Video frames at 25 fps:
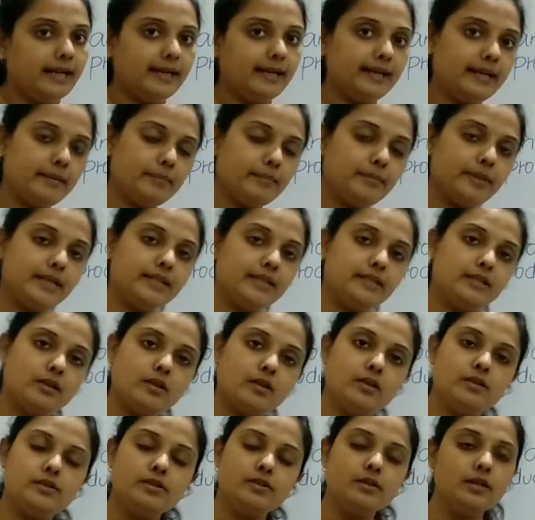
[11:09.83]
Temperature
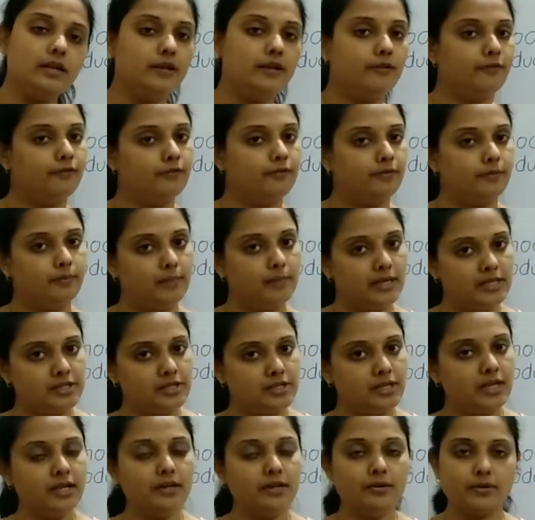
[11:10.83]
also, if
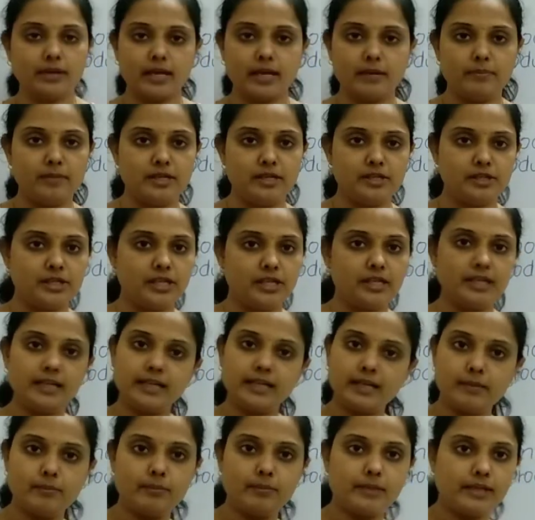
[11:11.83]
mentioned, you can mention the
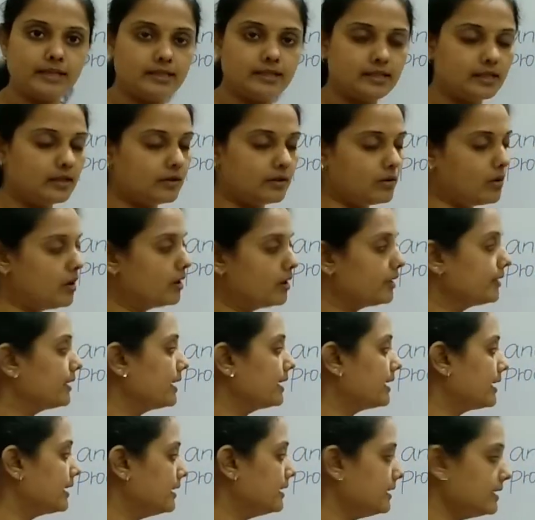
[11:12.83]
temperature or you
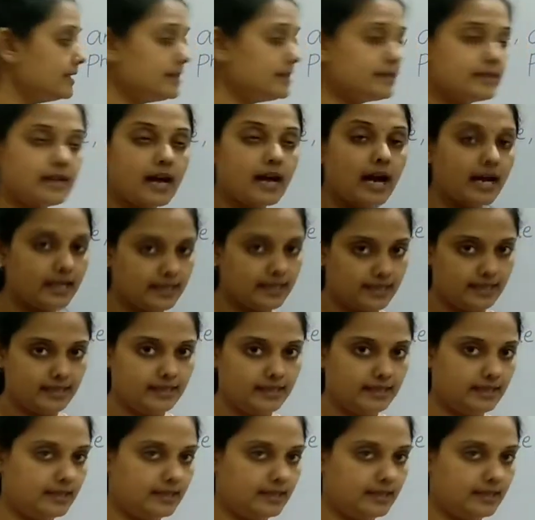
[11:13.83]
can write as high.